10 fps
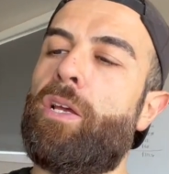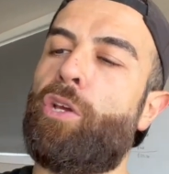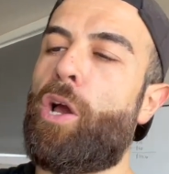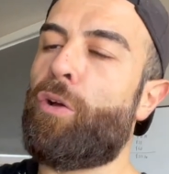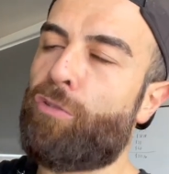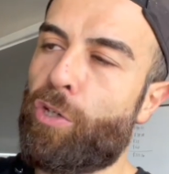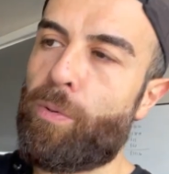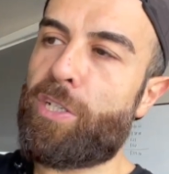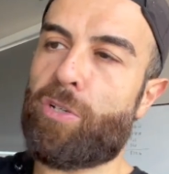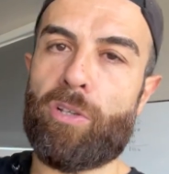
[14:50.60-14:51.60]
go
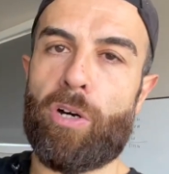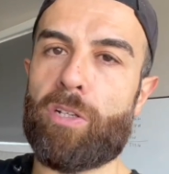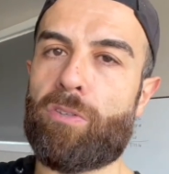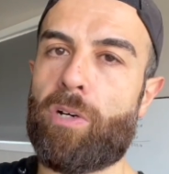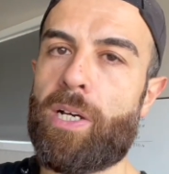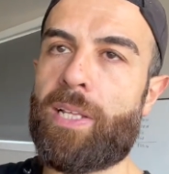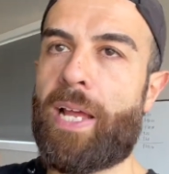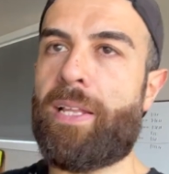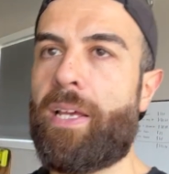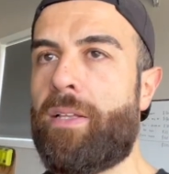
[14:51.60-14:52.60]
2 inch on the hot side,
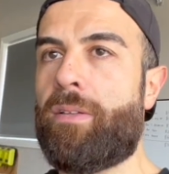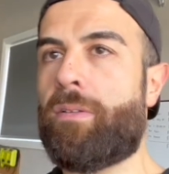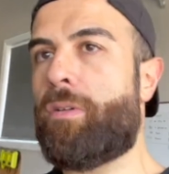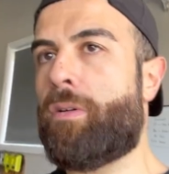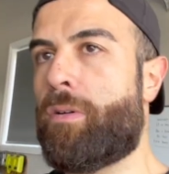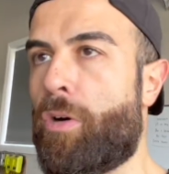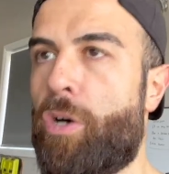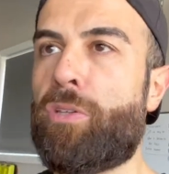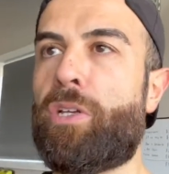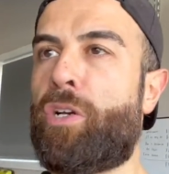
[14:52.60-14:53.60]
and then
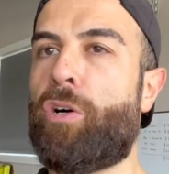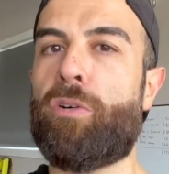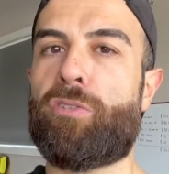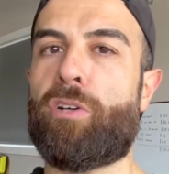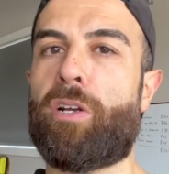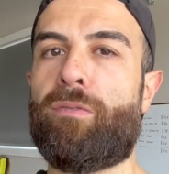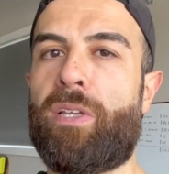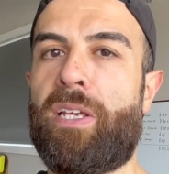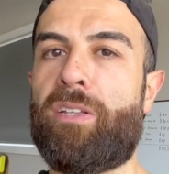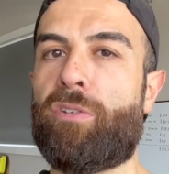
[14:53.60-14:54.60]
on the cold side of
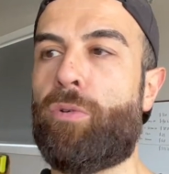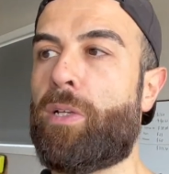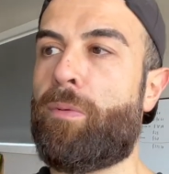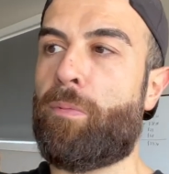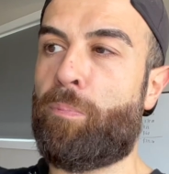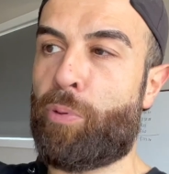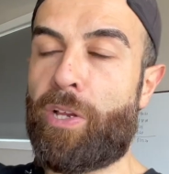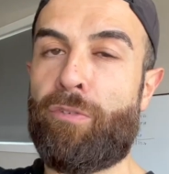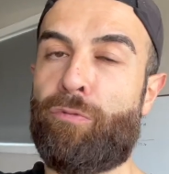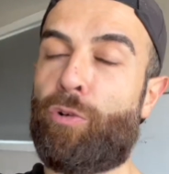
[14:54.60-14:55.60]
the intercooler
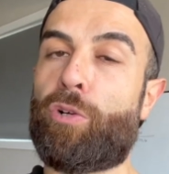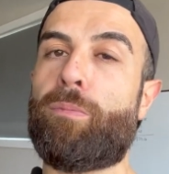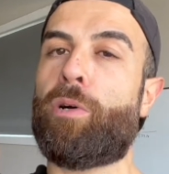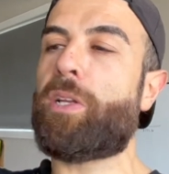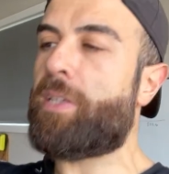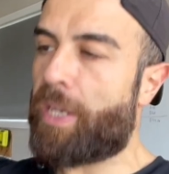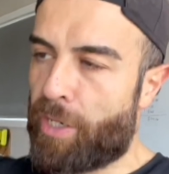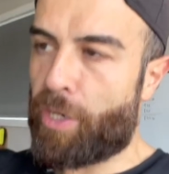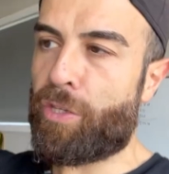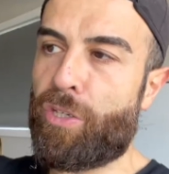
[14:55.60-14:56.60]
pre-throttle body,
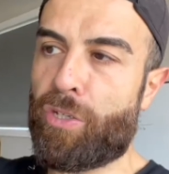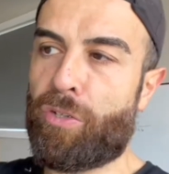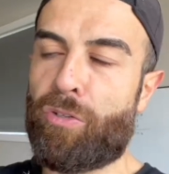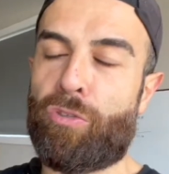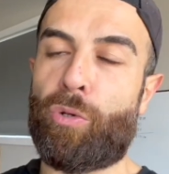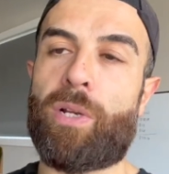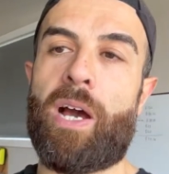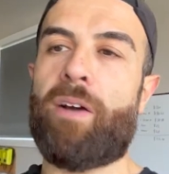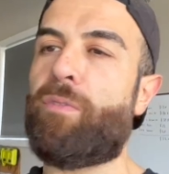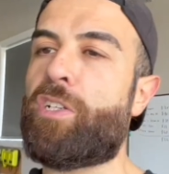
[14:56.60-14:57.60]
then go
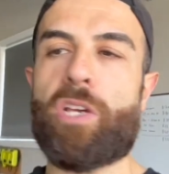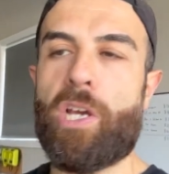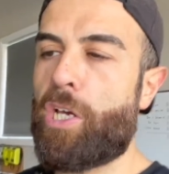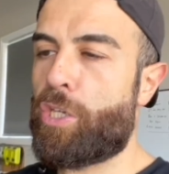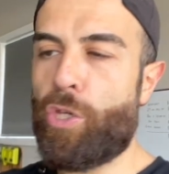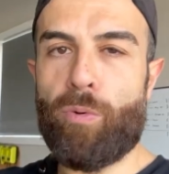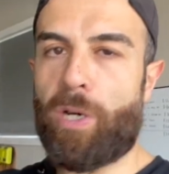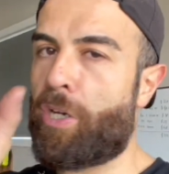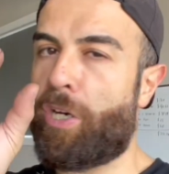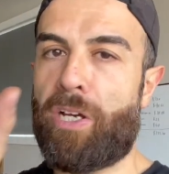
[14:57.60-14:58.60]
2.5 inch. you
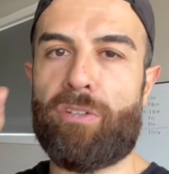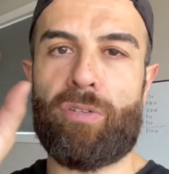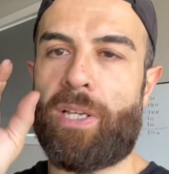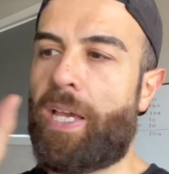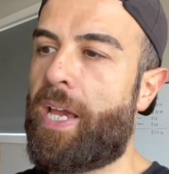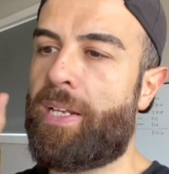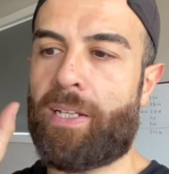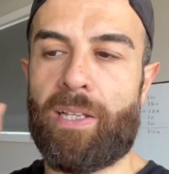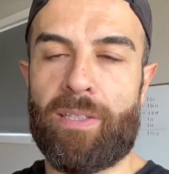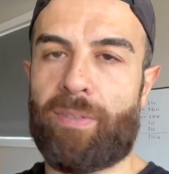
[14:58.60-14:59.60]
are going to gain
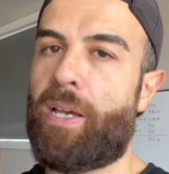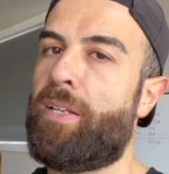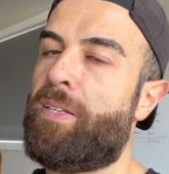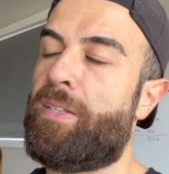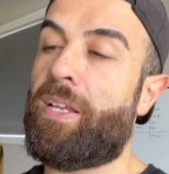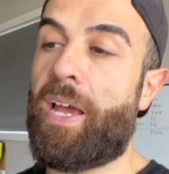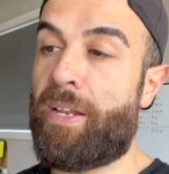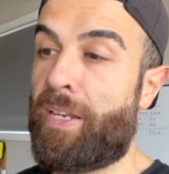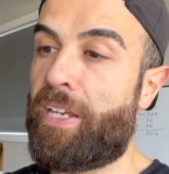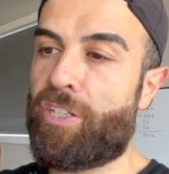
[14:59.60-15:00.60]
at least an
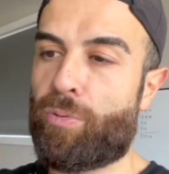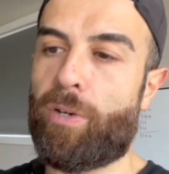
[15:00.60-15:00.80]
inch